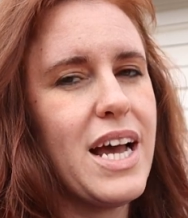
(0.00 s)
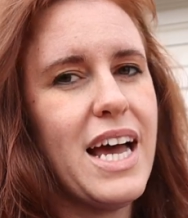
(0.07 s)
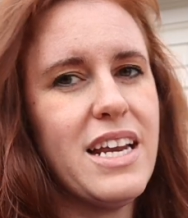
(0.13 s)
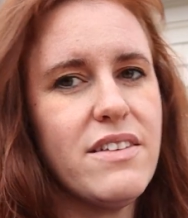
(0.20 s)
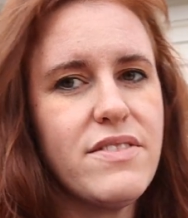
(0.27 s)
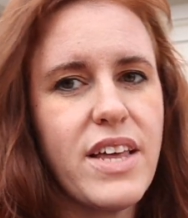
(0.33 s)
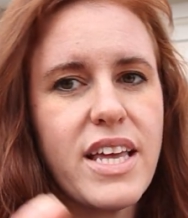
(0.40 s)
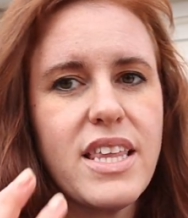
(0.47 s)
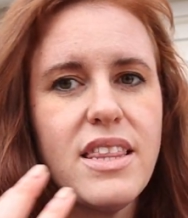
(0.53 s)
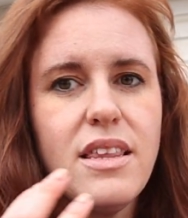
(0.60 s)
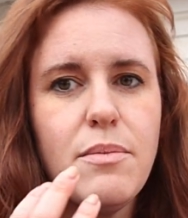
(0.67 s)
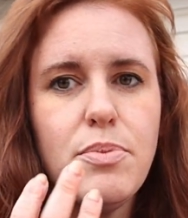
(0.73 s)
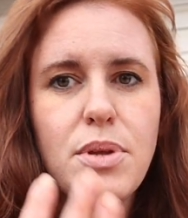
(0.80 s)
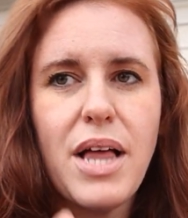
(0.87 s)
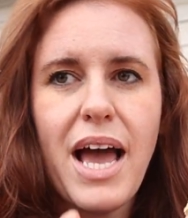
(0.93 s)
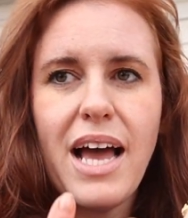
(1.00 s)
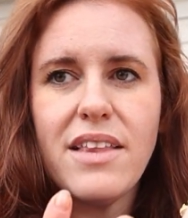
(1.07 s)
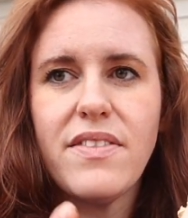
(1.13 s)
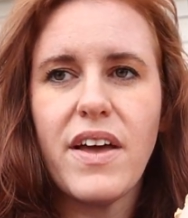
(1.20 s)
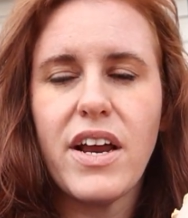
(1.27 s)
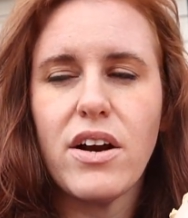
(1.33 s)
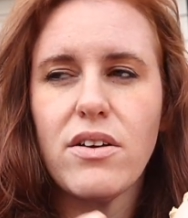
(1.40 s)
kind of like the
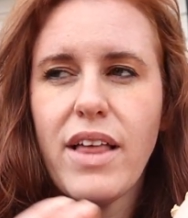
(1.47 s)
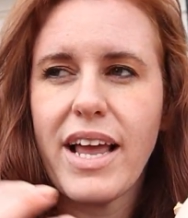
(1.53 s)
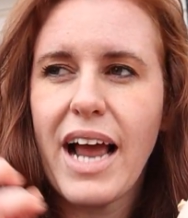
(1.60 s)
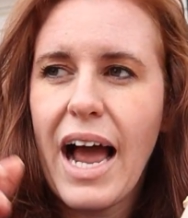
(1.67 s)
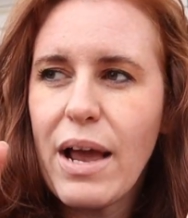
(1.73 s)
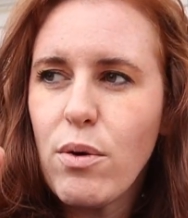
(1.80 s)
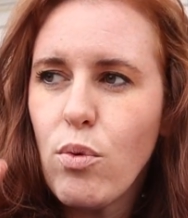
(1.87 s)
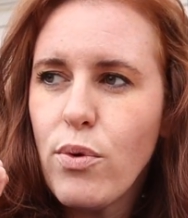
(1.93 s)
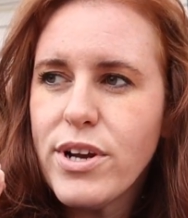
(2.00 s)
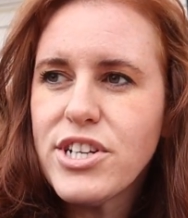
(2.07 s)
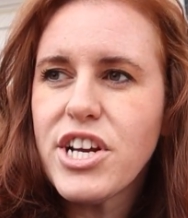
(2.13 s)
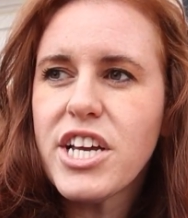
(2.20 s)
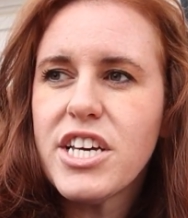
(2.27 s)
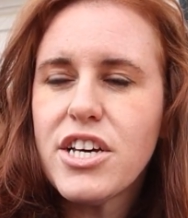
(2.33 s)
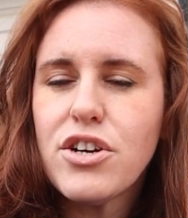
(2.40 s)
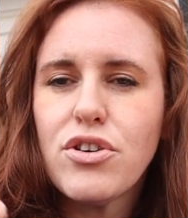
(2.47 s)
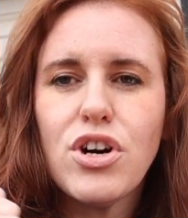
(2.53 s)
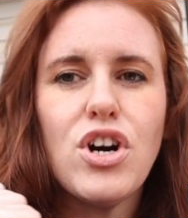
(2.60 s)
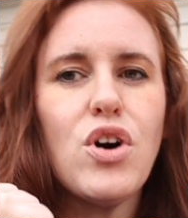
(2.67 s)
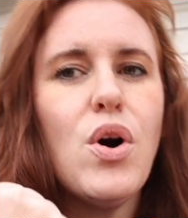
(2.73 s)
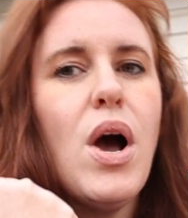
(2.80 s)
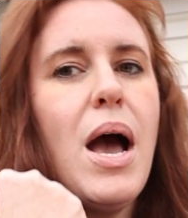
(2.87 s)
plant that you're like I wish I could
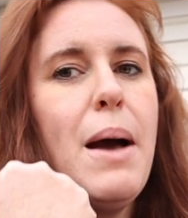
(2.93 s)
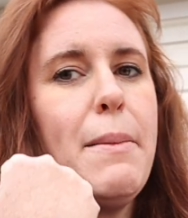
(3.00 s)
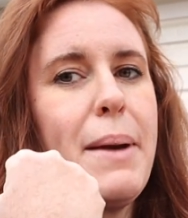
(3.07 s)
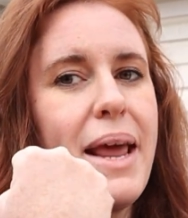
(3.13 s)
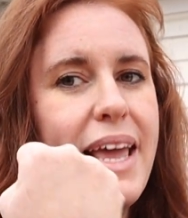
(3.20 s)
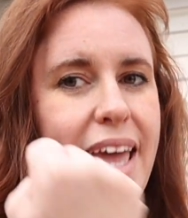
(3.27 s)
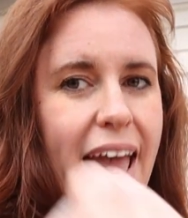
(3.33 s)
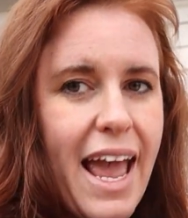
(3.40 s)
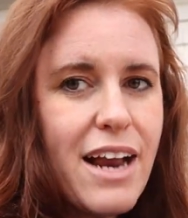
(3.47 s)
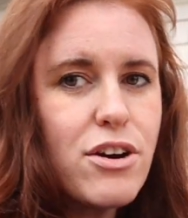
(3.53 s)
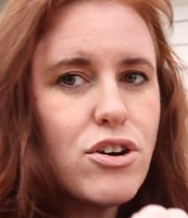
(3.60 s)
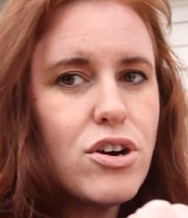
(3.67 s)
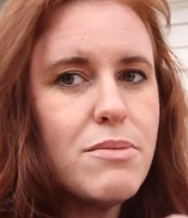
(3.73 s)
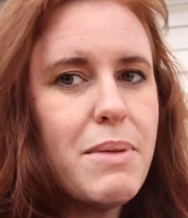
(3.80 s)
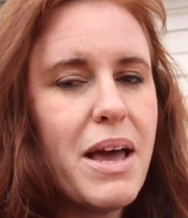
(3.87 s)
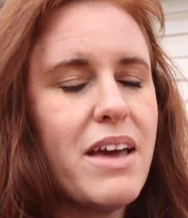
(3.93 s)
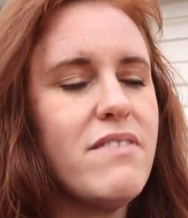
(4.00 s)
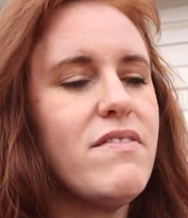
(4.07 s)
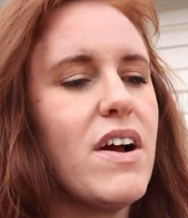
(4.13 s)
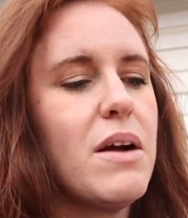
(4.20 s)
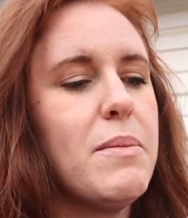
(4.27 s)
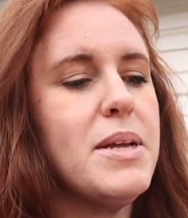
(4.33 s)
grow but I can't grow in my
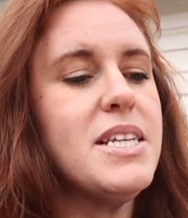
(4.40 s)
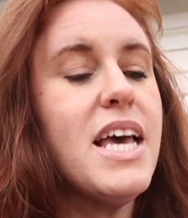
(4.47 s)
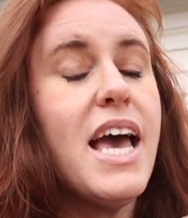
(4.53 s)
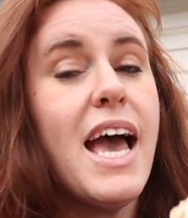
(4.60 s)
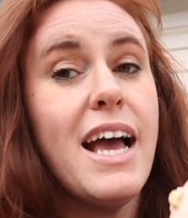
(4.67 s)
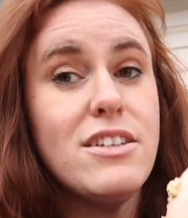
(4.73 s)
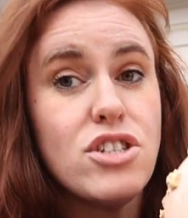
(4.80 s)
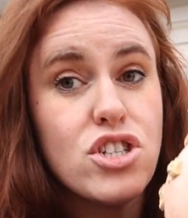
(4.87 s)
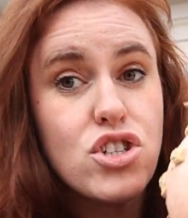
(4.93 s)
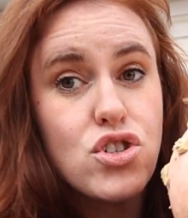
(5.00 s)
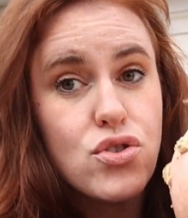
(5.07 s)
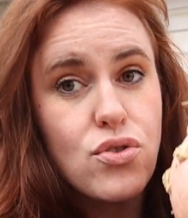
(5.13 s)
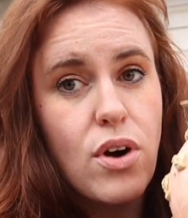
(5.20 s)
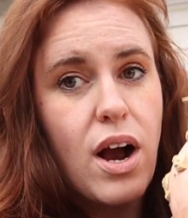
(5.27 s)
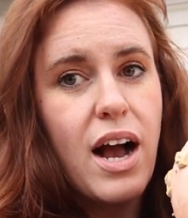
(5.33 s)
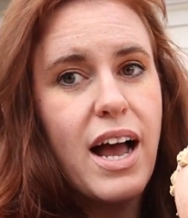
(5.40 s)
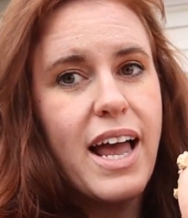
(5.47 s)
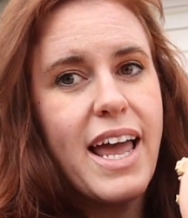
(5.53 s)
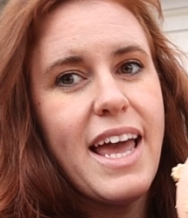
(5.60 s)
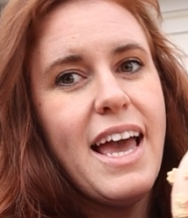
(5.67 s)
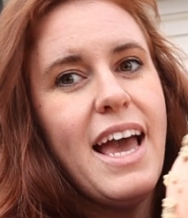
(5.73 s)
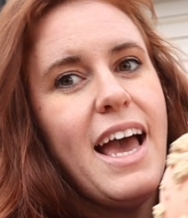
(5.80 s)
environment and just
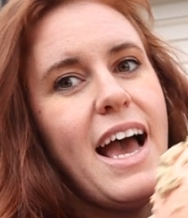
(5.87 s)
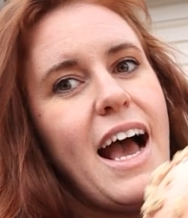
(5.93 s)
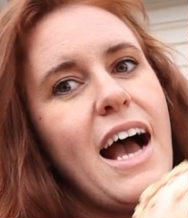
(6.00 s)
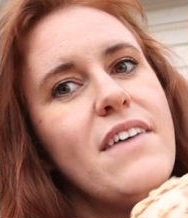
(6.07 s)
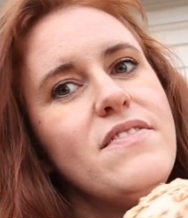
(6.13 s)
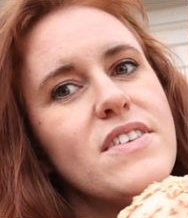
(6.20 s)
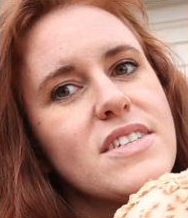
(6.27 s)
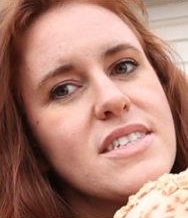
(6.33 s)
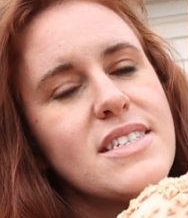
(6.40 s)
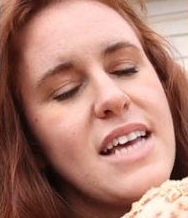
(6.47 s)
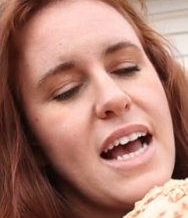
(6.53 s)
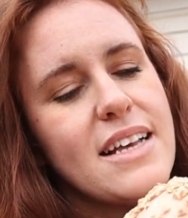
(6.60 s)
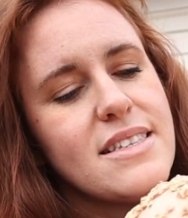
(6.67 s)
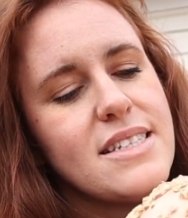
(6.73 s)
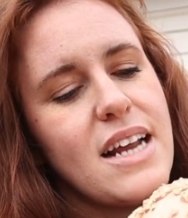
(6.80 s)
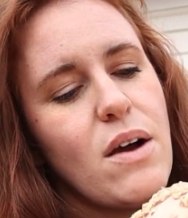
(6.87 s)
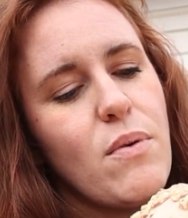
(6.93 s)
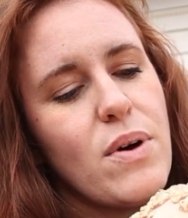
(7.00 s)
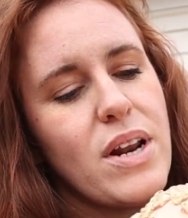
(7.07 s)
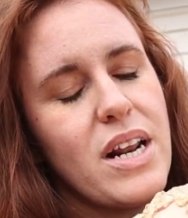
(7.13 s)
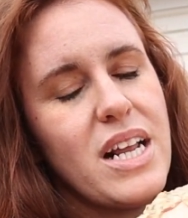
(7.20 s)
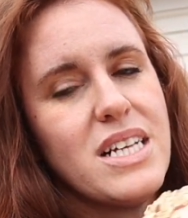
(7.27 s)
try and this is hands down
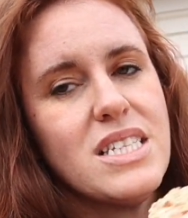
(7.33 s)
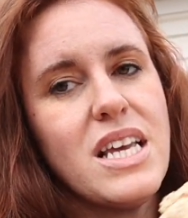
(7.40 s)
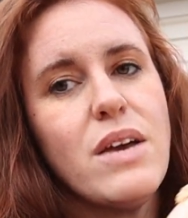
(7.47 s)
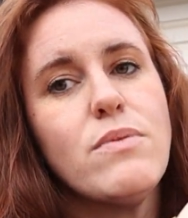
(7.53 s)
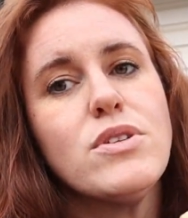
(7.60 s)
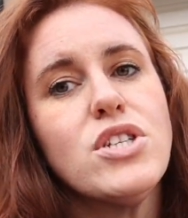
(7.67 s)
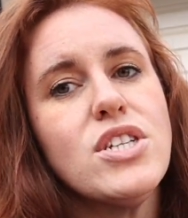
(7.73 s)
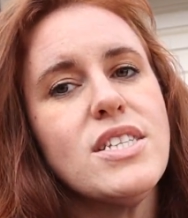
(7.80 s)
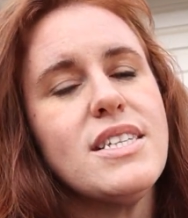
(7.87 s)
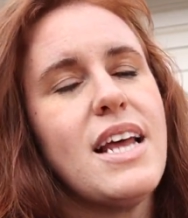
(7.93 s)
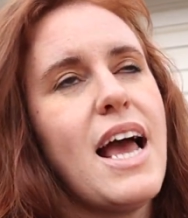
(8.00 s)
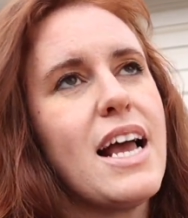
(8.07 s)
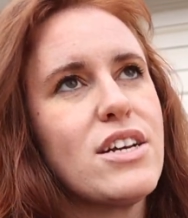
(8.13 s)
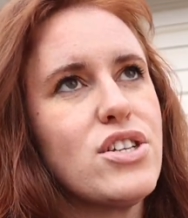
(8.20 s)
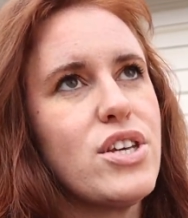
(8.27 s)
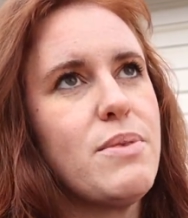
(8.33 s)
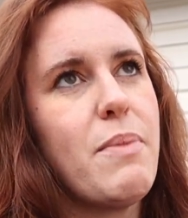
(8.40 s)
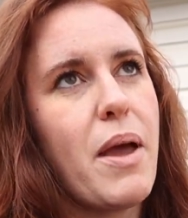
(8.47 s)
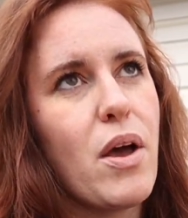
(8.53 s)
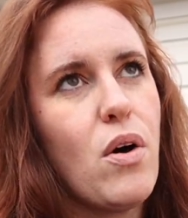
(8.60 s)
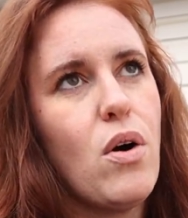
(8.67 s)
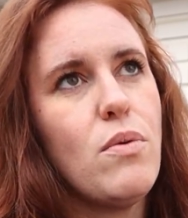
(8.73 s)
what it is it was just actually
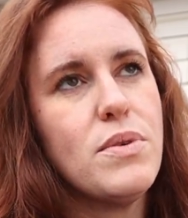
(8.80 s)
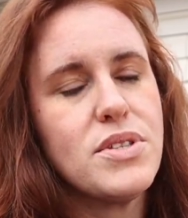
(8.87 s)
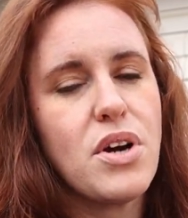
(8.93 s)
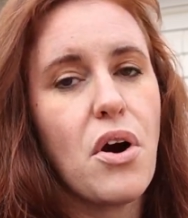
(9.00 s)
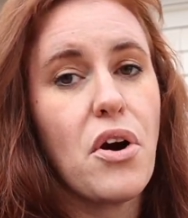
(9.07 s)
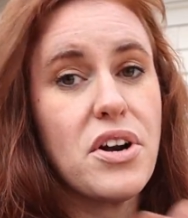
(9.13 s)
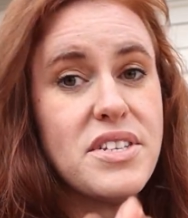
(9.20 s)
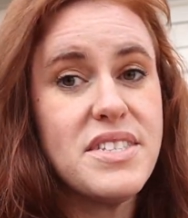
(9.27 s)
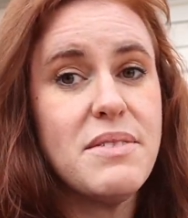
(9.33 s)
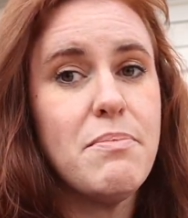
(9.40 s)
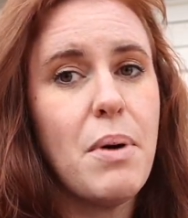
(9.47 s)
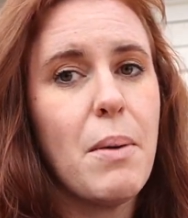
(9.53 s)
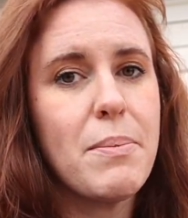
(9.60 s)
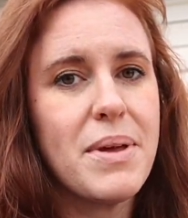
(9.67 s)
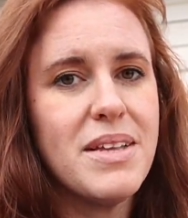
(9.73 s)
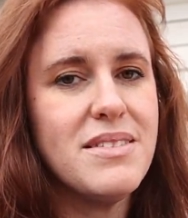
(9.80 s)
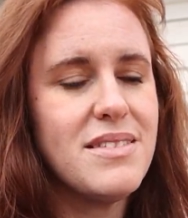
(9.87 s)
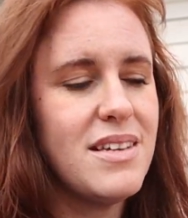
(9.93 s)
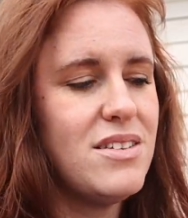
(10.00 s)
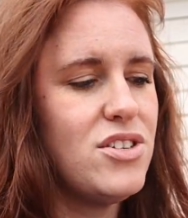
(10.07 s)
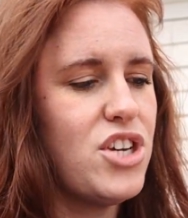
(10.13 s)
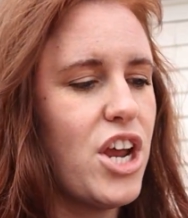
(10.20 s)
my goal was artisan pumpkins
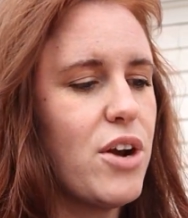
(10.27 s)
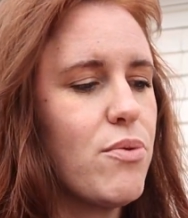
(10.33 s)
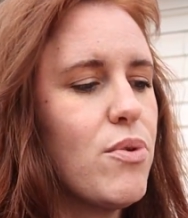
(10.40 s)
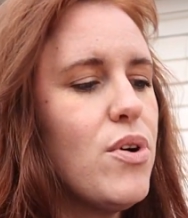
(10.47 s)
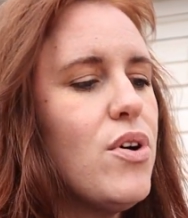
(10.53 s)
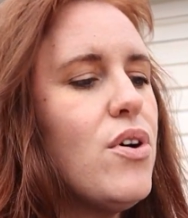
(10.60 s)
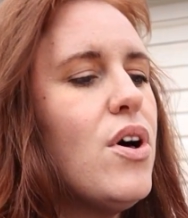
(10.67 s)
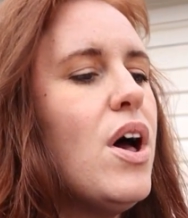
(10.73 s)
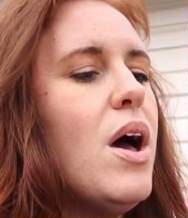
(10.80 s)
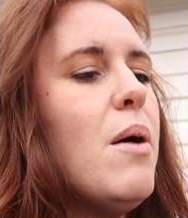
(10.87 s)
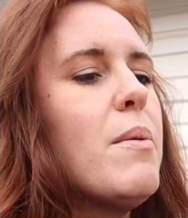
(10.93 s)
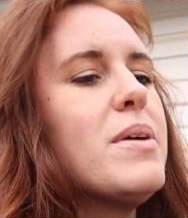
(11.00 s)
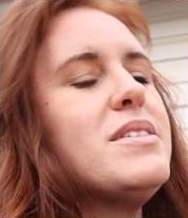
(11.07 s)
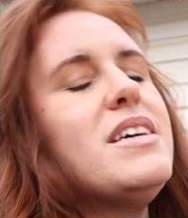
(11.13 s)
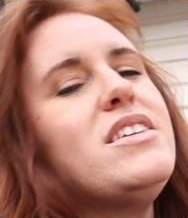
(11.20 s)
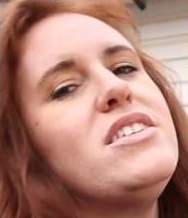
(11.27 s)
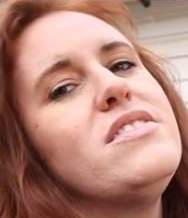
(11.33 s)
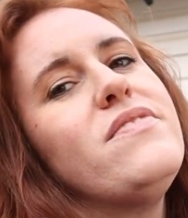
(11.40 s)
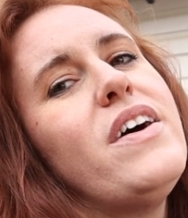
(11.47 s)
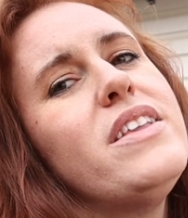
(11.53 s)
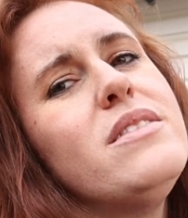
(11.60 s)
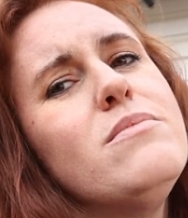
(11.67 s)
in general because I
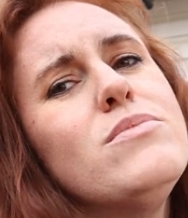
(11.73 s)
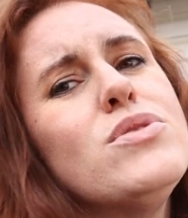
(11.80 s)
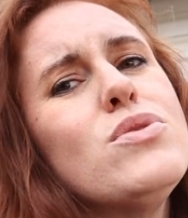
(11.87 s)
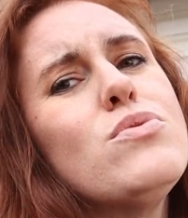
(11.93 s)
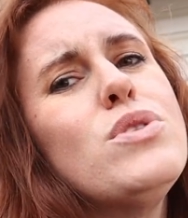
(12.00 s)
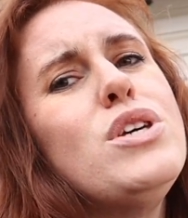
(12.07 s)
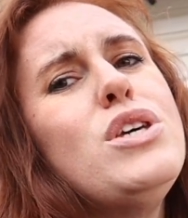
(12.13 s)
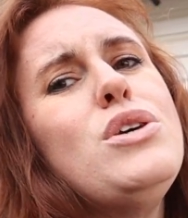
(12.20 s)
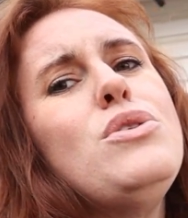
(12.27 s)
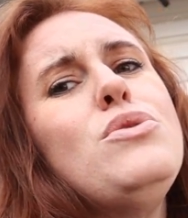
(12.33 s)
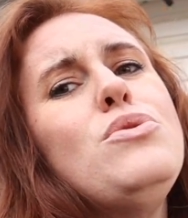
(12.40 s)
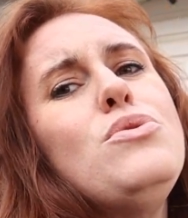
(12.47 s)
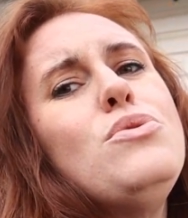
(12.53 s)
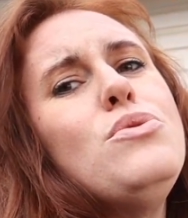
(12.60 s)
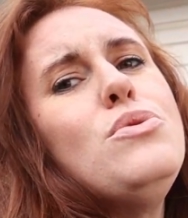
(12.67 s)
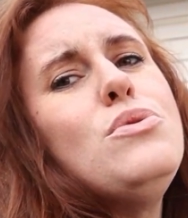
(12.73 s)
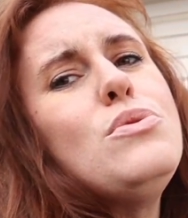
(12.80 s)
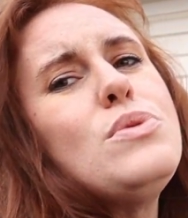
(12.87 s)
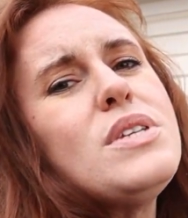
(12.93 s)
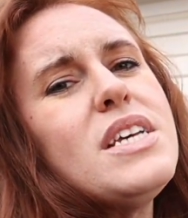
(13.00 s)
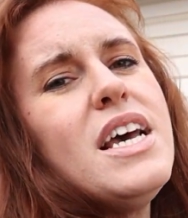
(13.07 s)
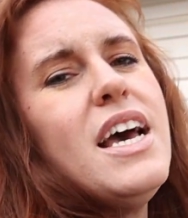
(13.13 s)
just find them so
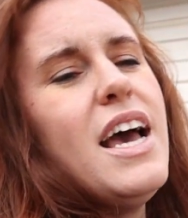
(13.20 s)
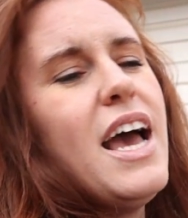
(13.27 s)
cute